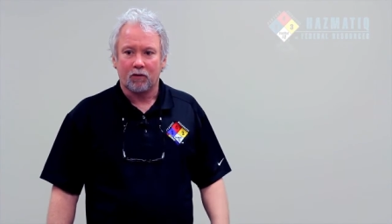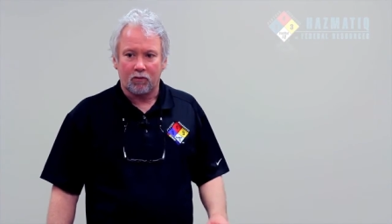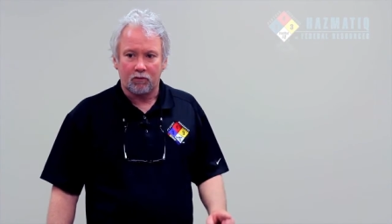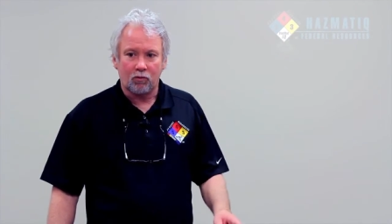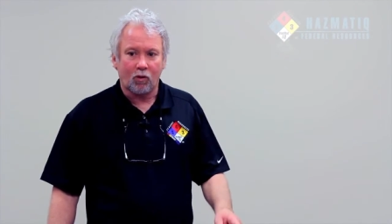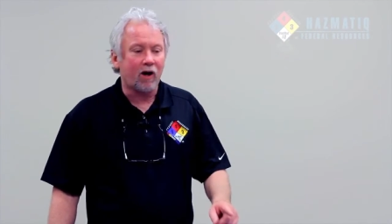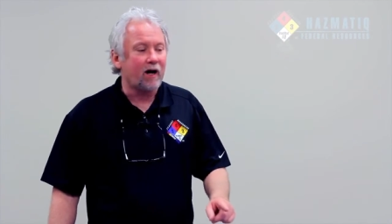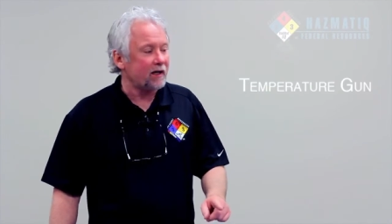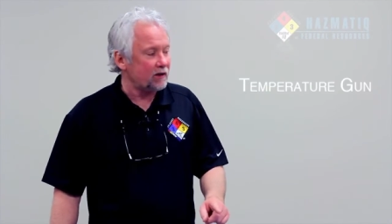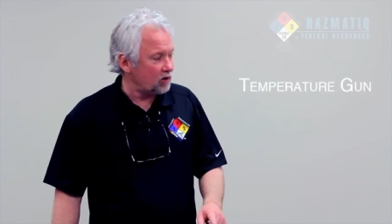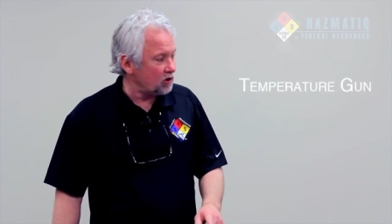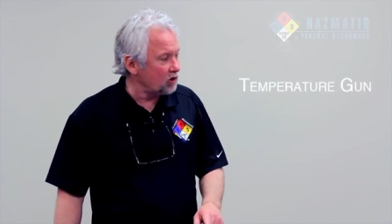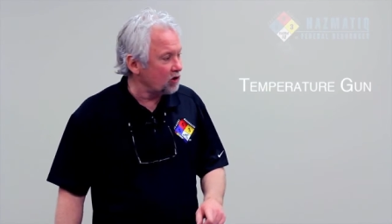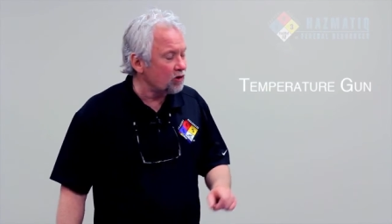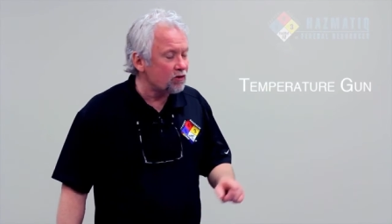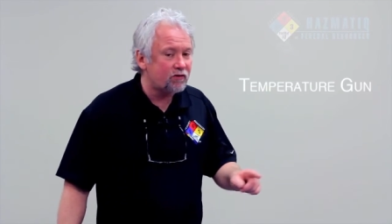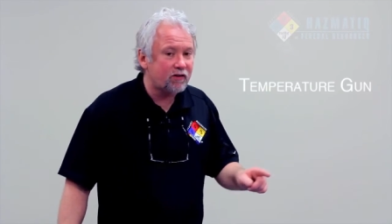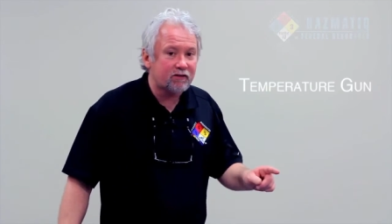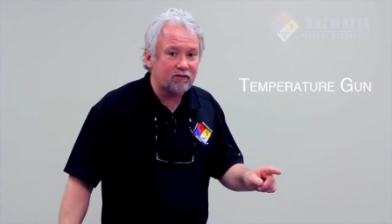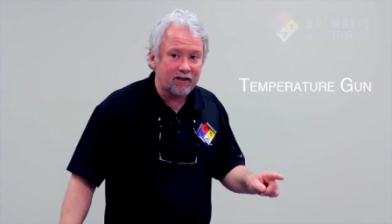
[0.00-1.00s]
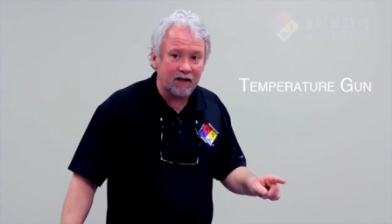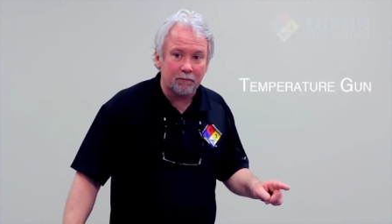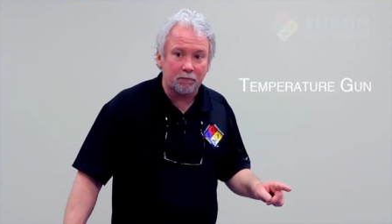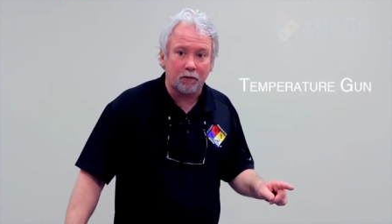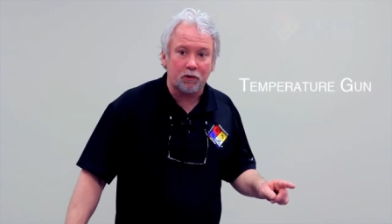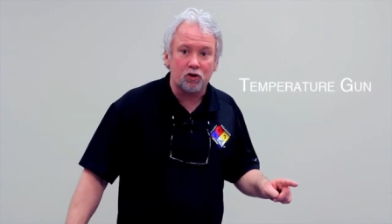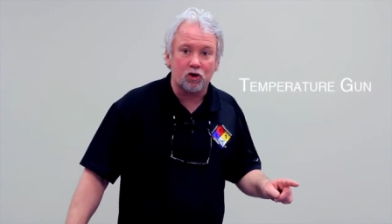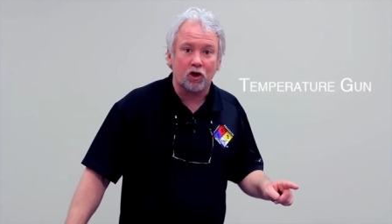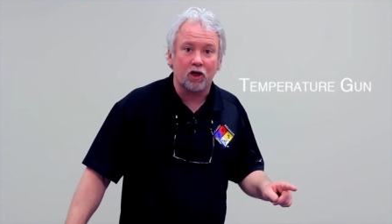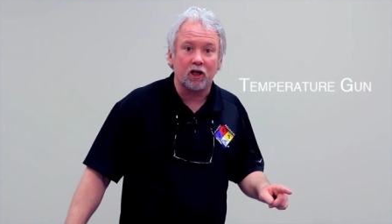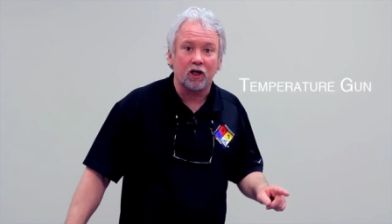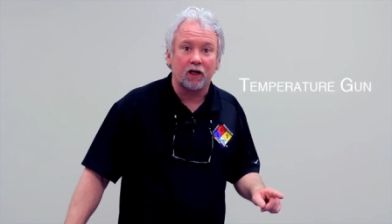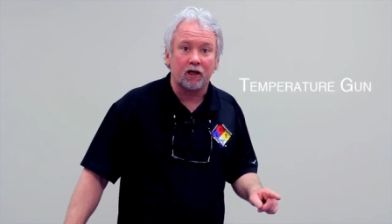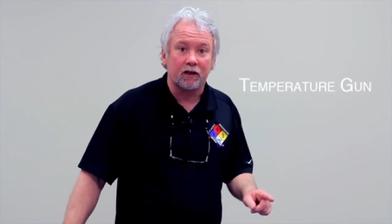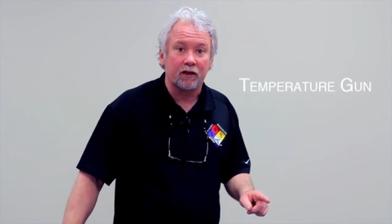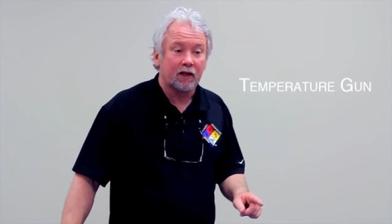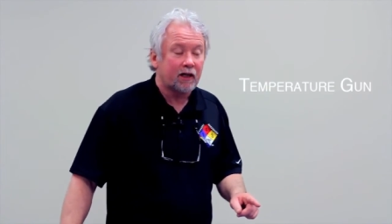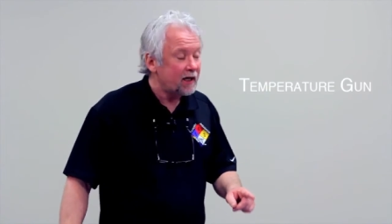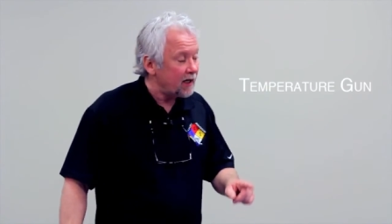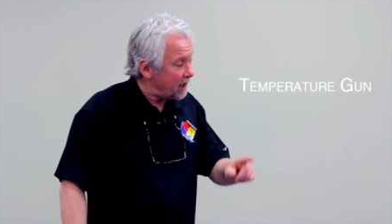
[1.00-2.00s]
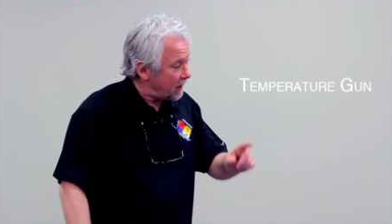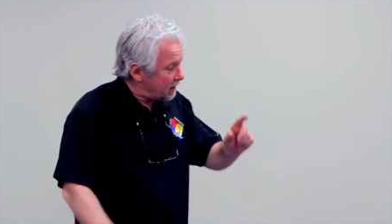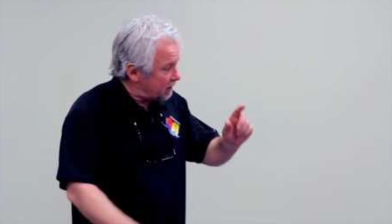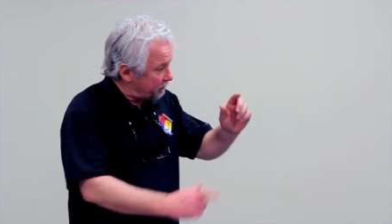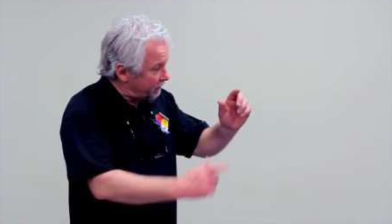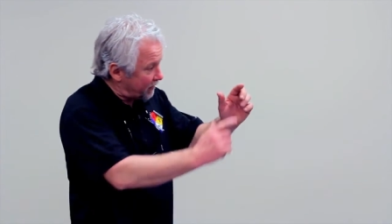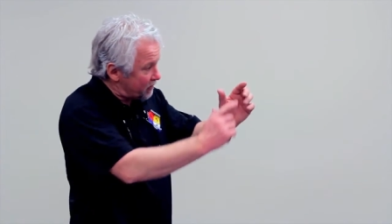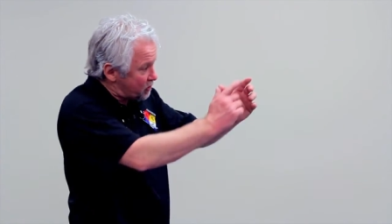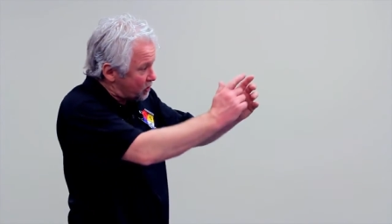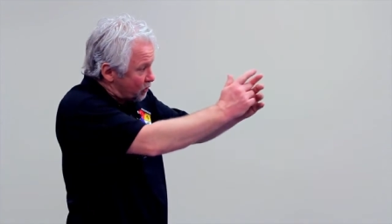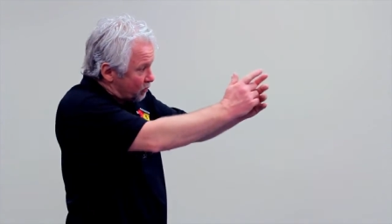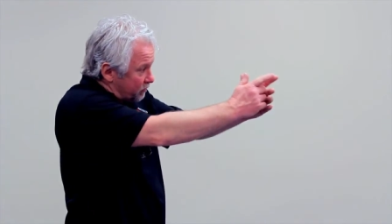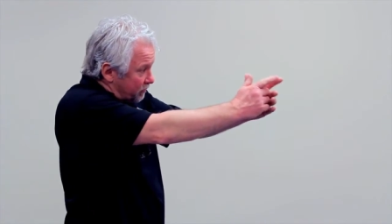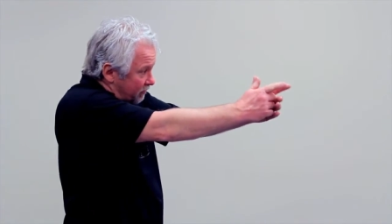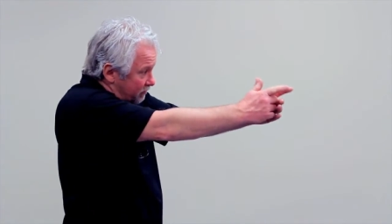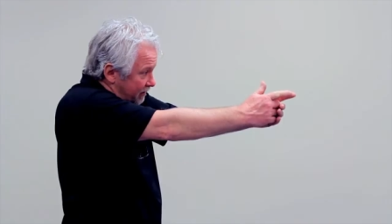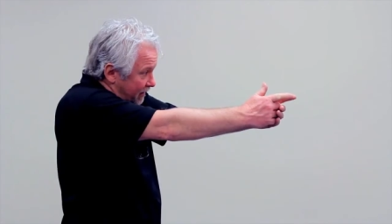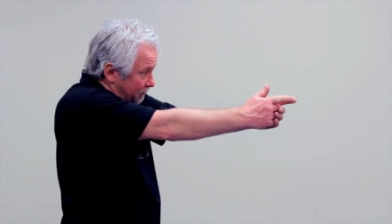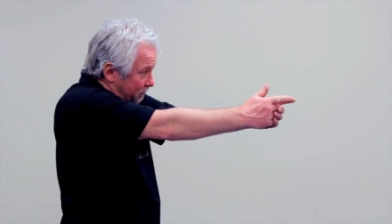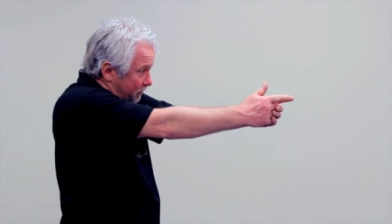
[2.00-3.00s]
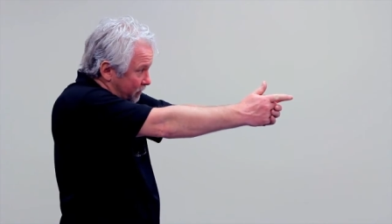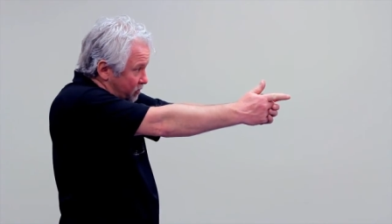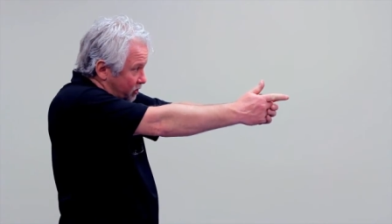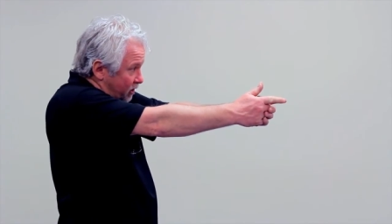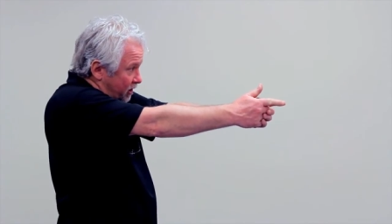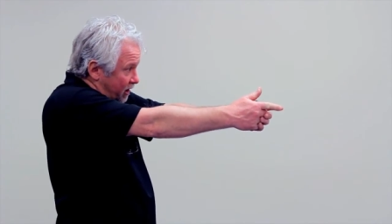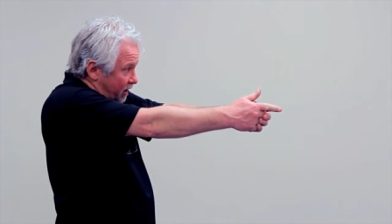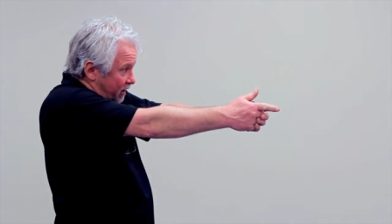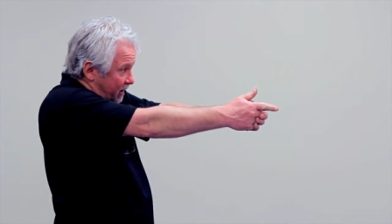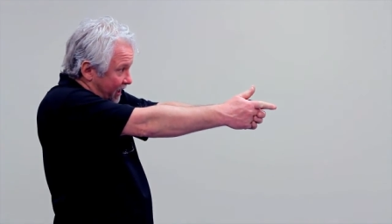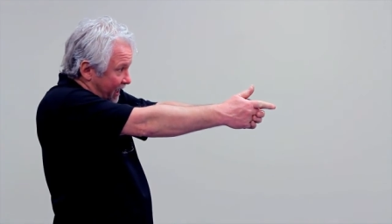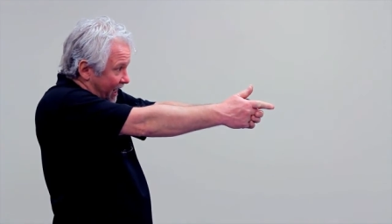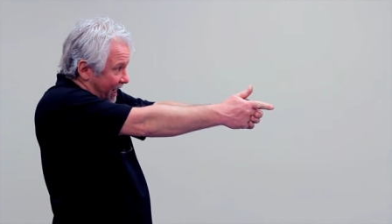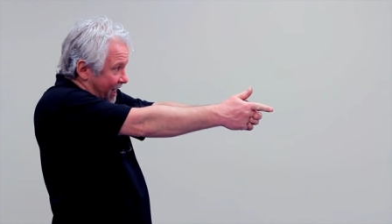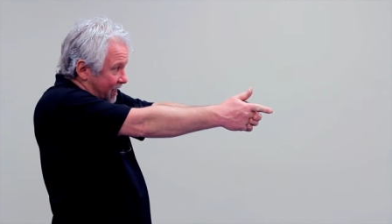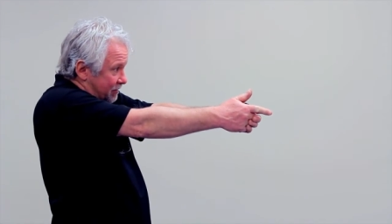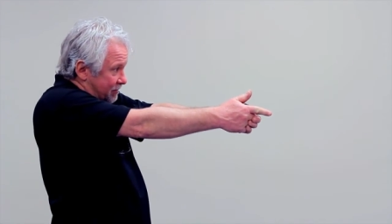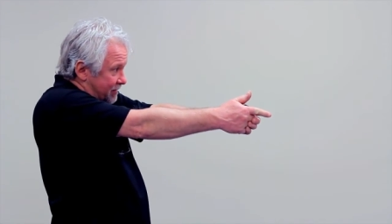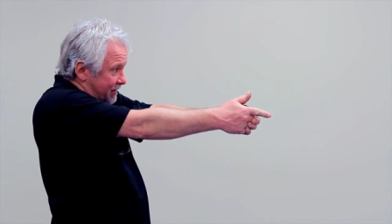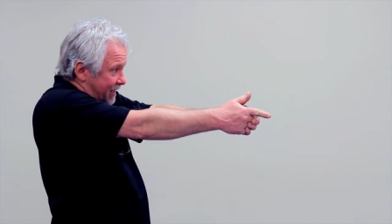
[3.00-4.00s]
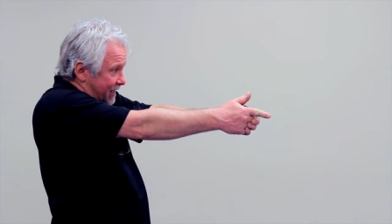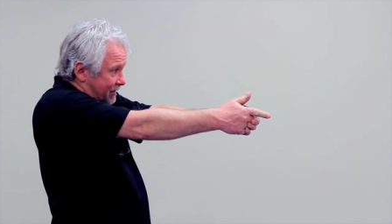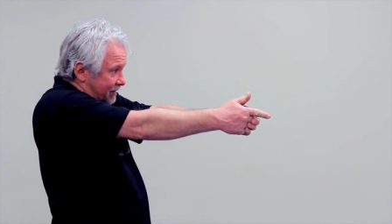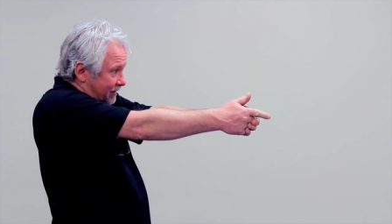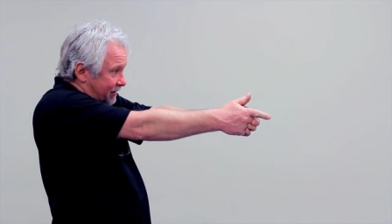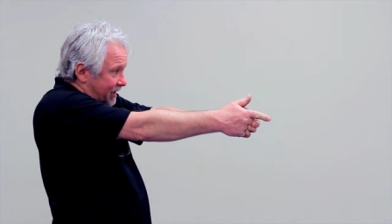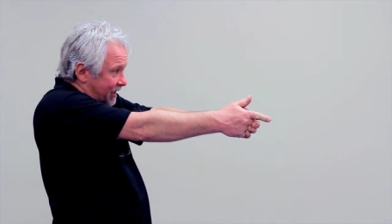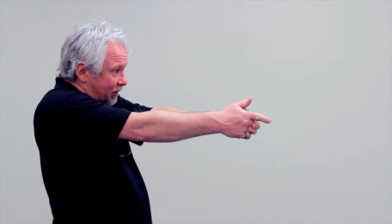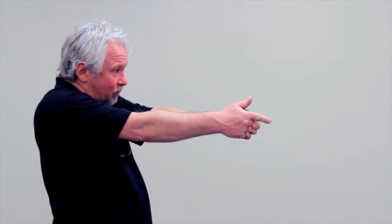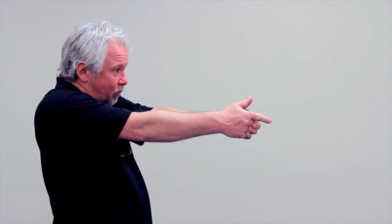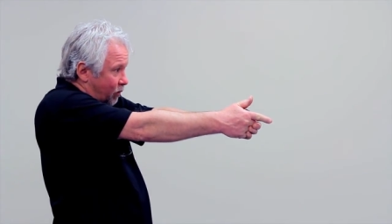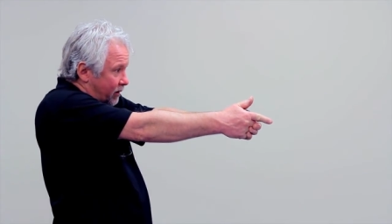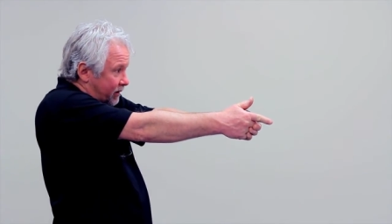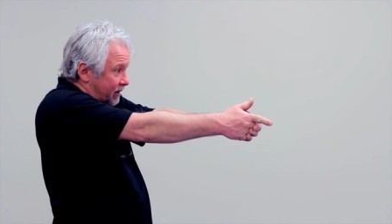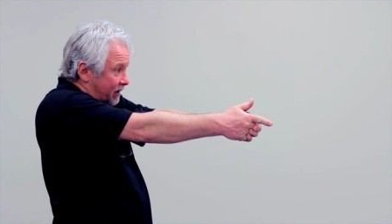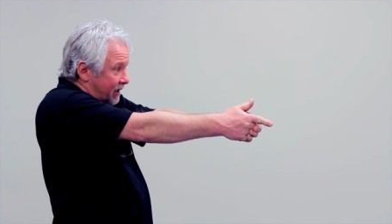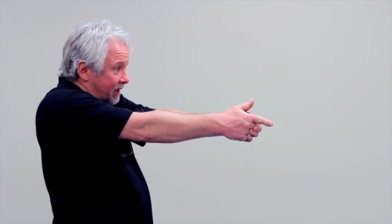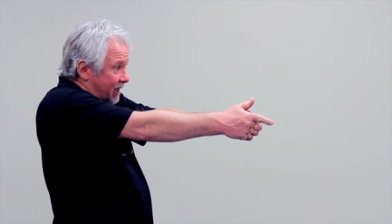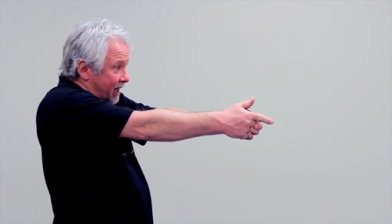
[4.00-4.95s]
Right, use the temperature gun. And if I shoot the temperature gun at that liquid